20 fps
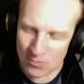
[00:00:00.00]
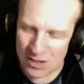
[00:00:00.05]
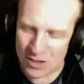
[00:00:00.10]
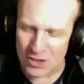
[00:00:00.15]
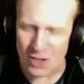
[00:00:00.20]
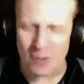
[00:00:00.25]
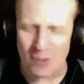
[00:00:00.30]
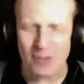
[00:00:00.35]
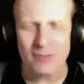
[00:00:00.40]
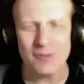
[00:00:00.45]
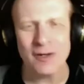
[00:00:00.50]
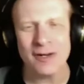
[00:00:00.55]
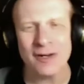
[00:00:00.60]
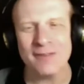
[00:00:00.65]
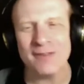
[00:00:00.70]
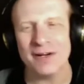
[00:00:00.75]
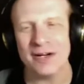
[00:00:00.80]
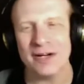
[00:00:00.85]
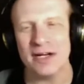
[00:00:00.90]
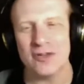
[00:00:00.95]
So it's very,
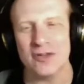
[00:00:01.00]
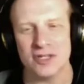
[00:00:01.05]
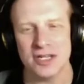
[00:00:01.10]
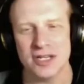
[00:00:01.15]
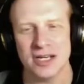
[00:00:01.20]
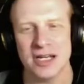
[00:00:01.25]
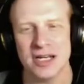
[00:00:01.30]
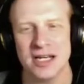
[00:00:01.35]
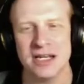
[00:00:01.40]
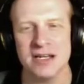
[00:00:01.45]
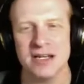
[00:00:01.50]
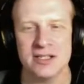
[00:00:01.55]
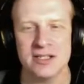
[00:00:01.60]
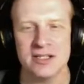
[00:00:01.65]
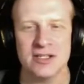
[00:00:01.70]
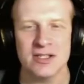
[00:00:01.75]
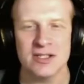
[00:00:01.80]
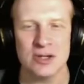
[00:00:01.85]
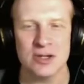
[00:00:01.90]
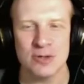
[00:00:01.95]
very interesting. And us
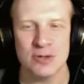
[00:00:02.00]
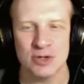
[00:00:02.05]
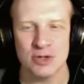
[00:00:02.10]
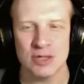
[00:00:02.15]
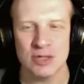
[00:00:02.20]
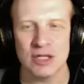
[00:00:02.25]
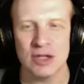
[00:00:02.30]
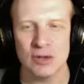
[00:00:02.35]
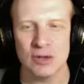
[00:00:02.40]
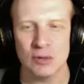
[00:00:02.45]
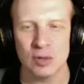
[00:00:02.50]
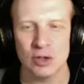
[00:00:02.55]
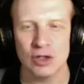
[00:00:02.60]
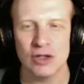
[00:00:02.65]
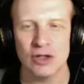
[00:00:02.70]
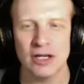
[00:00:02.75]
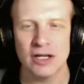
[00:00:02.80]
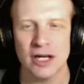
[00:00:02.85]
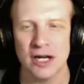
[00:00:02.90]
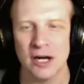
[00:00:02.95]
consumers, we lo we're
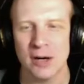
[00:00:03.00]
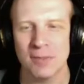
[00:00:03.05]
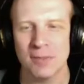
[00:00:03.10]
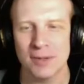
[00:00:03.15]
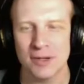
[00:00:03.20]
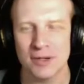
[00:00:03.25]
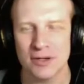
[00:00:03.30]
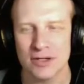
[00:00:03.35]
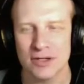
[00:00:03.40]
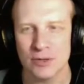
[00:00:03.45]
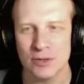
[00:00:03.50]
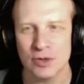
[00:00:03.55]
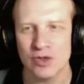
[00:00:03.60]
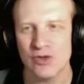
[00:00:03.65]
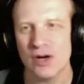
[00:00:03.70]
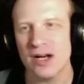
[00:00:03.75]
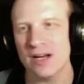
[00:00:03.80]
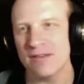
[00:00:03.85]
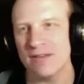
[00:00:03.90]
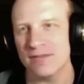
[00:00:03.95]
looking at our bills and we're
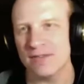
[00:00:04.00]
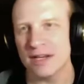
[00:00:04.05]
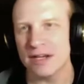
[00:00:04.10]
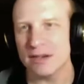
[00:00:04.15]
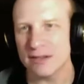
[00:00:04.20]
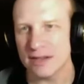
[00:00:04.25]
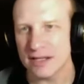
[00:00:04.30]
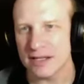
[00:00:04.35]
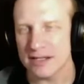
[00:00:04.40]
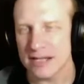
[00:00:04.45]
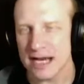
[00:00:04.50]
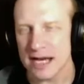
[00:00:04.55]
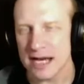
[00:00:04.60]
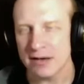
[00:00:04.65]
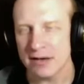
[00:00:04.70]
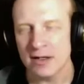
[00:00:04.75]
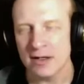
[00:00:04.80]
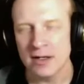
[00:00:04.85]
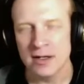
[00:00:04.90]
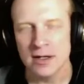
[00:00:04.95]
trying to figure things
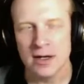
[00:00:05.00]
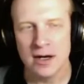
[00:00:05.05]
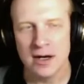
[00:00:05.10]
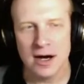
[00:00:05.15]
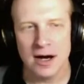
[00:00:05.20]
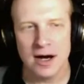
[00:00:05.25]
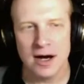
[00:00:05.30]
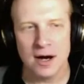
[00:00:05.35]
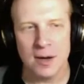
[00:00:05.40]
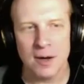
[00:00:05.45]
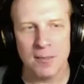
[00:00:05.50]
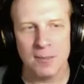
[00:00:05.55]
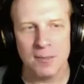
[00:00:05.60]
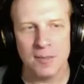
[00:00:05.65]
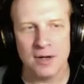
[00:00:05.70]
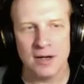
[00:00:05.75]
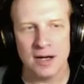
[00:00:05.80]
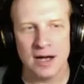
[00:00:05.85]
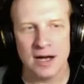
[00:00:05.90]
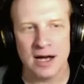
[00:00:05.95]
out. Um,
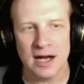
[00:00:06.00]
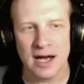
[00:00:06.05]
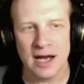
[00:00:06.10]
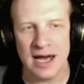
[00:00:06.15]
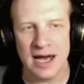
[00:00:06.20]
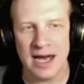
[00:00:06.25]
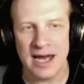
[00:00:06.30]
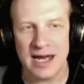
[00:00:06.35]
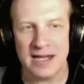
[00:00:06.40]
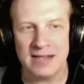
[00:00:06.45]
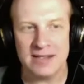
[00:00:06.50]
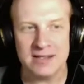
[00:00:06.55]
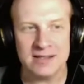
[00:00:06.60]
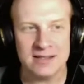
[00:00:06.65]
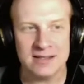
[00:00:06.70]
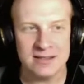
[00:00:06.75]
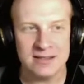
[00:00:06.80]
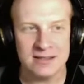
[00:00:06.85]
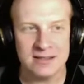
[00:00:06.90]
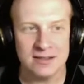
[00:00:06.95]

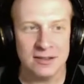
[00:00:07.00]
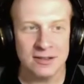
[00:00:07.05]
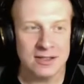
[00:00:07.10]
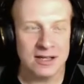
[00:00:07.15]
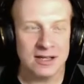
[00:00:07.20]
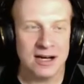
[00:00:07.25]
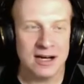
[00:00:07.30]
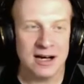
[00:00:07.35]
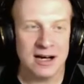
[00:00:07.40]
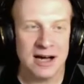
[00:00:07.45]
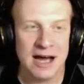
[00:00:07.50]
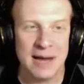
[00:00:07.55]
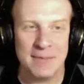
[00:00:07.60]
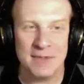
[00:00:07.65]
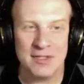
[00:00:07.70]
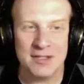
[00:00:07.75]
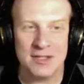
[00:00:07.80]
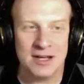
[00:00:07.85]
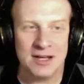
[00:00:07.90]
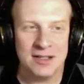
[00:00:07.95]
and look,
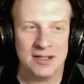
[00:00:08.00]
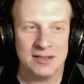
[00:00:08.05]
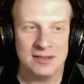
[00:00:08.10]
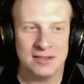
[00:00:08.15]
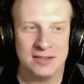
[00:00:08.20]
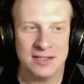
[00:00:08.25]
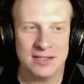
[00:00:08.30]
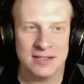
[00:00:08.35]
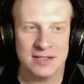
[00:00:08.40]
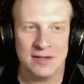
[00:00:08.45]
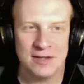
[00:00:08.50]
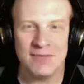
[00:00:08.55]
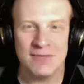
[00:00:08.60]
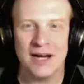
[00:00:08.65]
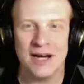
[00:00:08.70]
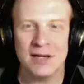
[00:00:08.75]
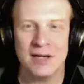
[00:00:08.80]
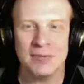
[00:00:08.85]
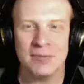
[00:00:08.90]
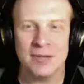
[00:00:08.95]
Amazon is going to
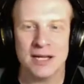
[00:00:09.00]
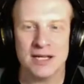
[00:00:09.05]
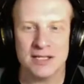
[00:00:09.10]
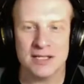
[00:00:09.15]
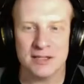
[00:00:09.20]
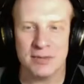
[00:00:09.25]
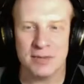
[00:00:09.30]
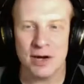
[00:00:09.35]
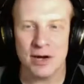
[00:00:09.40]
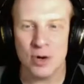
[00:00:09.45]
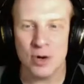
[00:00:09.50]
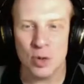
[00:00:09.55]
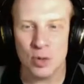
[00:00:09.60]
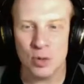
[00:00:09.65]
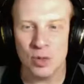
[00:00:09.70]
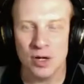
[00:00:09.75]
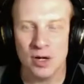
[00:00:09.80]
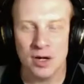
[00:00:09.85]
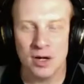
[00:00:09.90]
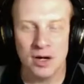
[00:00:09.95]
find a place in my
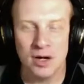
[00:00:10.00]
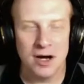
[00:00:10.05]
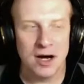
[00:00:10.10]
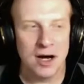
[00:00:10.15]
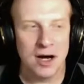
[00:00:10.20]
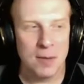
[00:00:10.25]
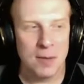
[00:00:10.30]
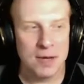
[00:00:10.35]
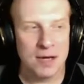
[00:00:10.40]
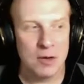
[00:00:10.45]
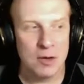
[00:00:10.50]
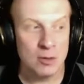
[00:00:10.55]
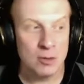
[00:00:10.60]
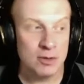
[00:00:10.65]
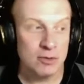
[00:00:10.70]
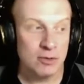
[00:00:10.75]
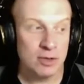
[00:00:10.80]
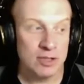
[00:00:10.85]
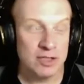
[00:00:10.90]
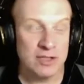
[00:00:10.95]
home. Um, it would be
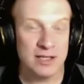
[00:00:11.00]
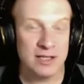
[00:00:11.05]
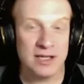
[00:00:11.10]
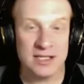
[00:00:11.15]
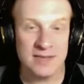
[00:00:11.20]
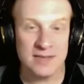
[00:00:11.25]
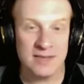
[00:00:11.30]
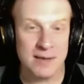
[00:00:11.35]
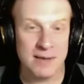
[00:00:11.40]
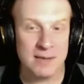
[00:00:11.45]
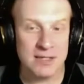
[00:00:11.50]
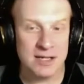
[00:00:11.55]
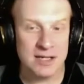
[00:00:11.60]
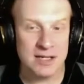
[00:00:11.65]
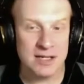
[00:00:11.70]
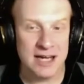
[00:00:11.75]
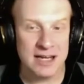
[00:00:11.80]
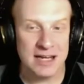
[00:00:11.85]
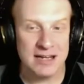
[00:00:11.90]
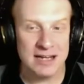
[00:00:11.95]
really nice if Amazon
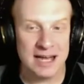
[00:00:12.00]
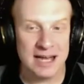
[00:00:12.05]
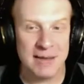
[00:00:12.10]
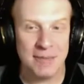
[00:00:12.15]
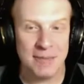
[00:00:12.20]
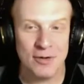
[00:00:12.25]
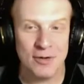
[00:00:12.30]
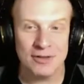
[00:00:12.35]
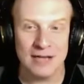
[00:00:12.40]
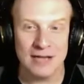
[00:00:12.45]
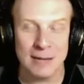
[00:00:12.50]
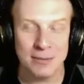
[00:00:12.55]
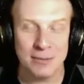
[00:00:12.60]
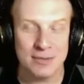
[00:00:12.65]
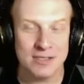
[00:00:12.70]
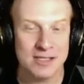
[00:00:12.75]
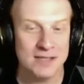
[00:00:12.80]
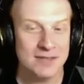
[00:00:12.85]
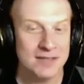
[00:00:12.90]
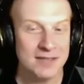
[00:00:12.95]
had an app on Apple
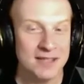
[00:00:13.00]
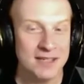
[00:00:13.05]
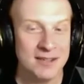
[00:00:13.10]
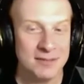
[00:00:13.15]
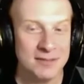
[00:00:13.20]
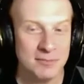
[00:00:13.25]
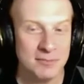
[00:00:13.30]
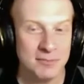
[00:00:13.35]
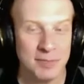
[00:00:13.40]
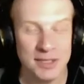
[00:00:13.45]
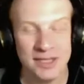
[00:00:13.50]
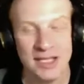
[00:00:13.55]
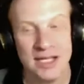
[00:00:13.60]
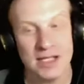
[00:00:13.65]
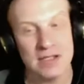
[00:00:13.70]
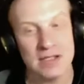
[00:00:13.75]
T V, but they